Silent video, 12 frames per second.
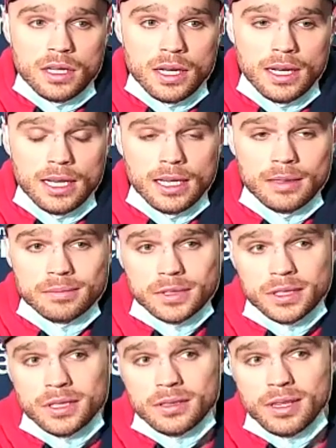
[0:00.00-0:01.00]

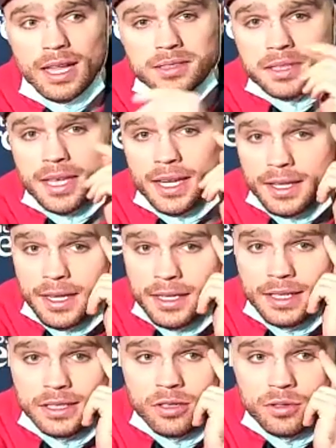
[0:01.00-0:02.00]
you know, last night
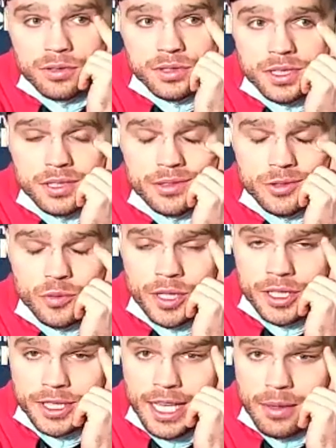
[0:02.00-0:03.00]
I know it was a
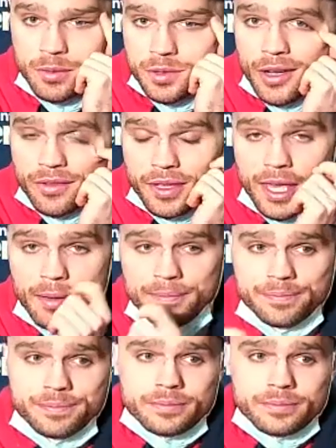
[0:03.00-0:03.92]
weird game. It was a tough game.